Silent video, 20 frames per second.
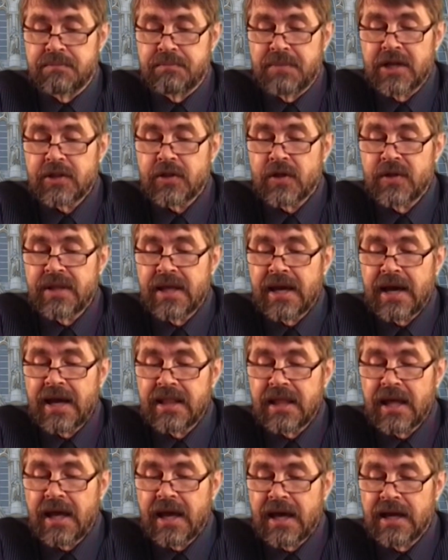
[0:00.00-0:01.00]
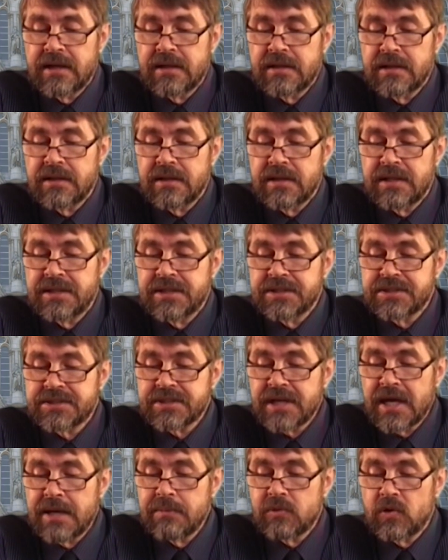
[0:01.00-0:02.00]
but on the other hand, in the
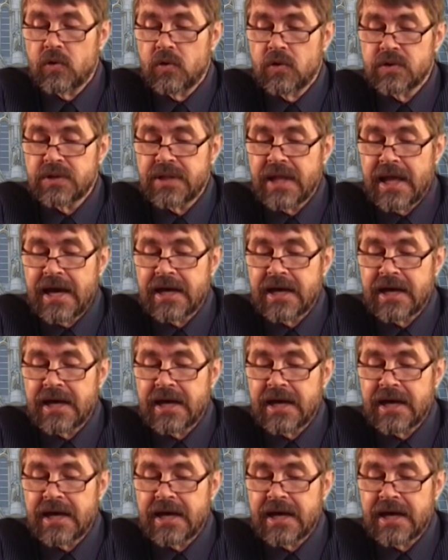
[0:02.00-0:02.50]
same court,